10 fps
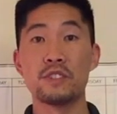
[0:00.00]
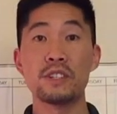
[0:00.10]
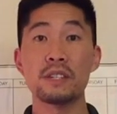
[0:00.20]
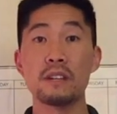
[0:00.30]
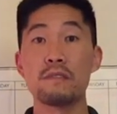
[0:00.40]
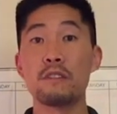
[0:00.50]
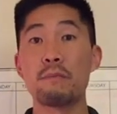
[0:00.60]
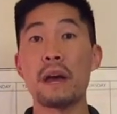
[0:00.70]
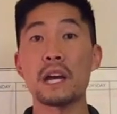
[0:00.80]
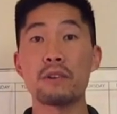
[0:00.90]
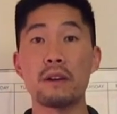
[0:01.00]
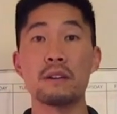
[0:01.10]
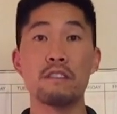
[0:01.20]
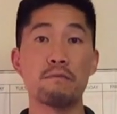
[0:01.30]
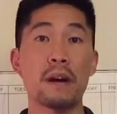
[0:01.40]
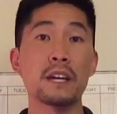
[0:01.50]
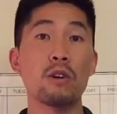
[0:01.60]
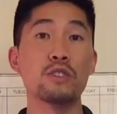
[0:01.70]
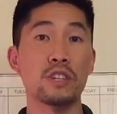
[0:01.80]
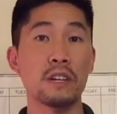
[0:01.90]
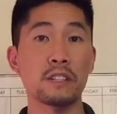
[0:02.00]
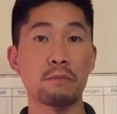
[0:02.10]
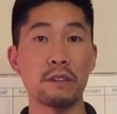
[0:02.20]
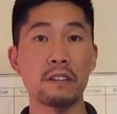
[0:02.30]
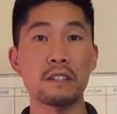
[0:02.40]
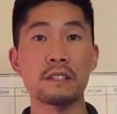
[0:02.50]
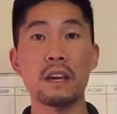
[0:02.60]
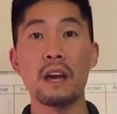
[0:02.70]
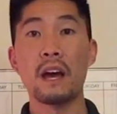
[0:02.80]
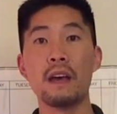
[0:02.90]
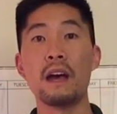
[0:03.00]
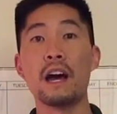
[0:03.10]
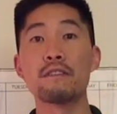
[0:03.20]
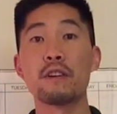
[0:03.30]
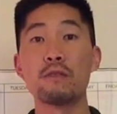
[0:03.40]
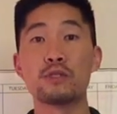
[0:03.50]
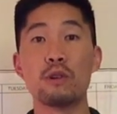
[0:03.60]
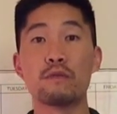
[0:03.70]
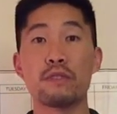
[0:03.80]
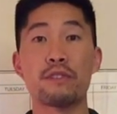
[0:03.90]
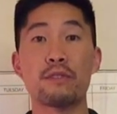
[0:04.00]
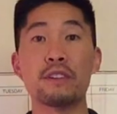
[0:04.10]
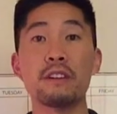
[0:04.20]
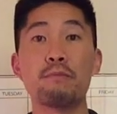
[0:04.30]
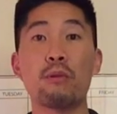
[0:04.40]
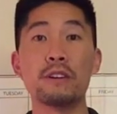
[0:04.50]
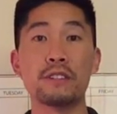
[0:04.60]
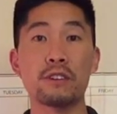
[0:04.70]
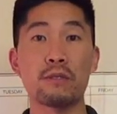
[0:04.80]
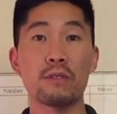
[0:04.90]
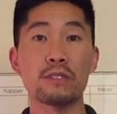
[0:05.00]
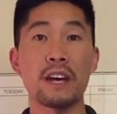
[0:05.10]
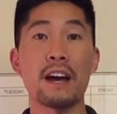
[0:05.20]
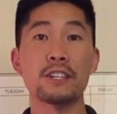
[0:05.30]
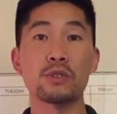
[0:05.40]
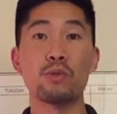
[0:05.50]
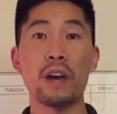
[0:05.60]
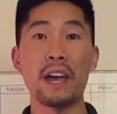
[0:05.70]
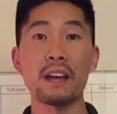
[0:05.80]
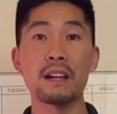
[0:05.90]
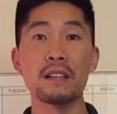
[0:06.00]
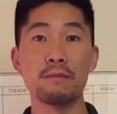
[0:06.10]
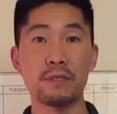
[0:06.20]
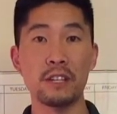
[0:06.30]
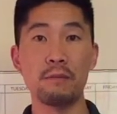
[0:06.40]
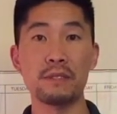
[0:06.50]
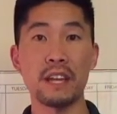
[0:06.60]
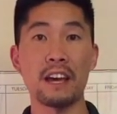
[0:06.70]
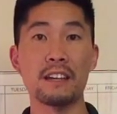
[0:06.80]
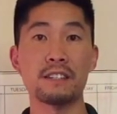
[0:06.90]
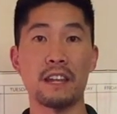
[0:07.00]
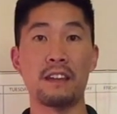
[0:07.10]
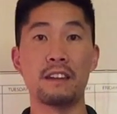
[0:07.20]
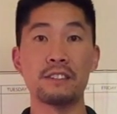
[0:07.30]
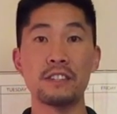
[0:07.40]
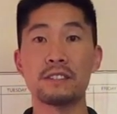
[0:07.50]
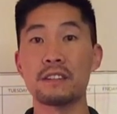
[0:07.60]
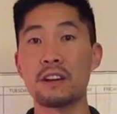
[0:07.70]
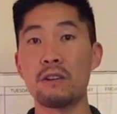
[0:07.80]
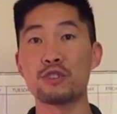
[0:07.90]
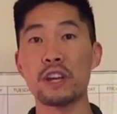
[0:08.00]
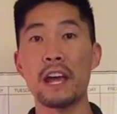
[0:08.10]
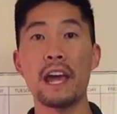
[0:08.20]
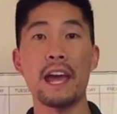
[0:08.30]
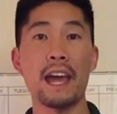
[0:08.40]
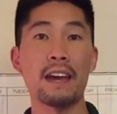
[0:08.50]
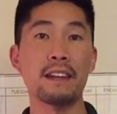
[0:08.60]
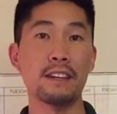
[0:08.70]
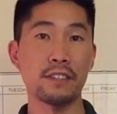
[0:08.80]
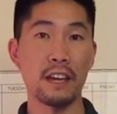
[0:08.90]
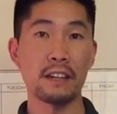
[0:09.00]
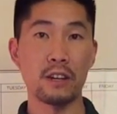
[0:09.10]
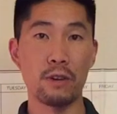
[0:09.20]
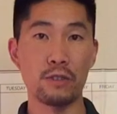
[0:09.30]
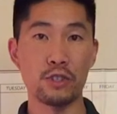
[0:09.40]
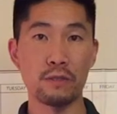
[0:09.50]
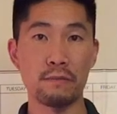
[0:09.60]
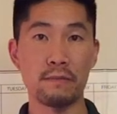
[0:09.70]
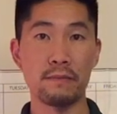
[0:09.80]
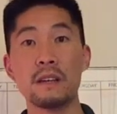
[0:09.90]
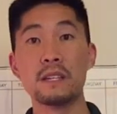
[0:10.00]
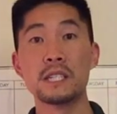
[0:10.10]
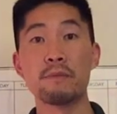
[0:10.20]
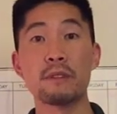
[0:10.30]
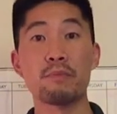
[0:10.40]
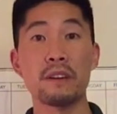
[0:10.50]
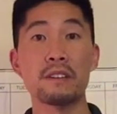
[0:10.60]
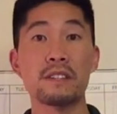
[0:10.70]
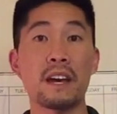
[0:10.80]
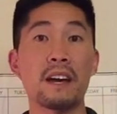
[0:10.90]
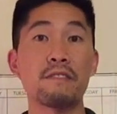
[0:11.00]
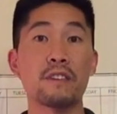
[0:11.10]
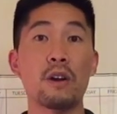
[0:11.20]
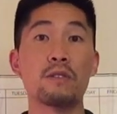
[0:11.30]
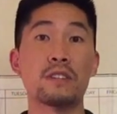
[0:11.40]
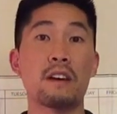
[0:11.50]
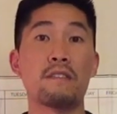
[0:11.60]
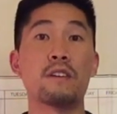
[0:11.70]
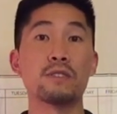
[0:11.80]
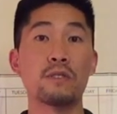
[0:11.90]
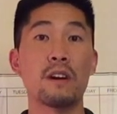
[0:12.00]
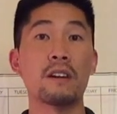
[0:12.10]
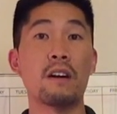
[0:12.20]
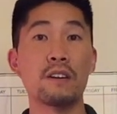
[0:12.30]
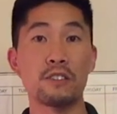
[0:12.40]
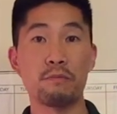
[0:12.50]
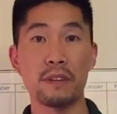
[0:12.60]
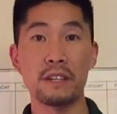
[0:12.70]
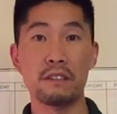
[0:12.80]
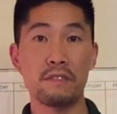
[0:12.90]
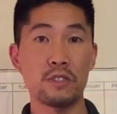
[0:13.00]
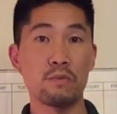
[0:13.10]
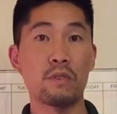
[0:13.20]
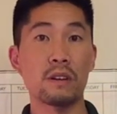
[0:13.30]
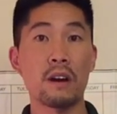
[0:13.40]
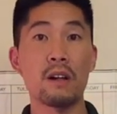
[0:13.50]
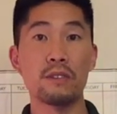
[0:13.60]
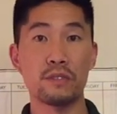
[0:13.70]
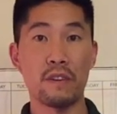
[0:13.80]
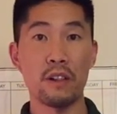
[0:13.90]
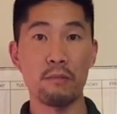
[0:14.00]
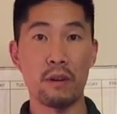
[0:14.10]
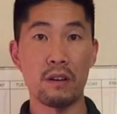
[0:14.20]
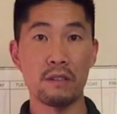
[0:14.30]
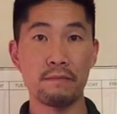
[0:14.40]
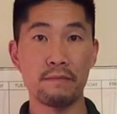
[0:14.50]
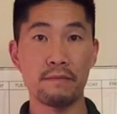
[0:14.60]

Just to give you a background of my coaching experience, I've coached over 30 boys and girls high school and club teams as an assistant coach and as a head coach. Some of the players that I have coached have also gone on to play Division I college volleyball.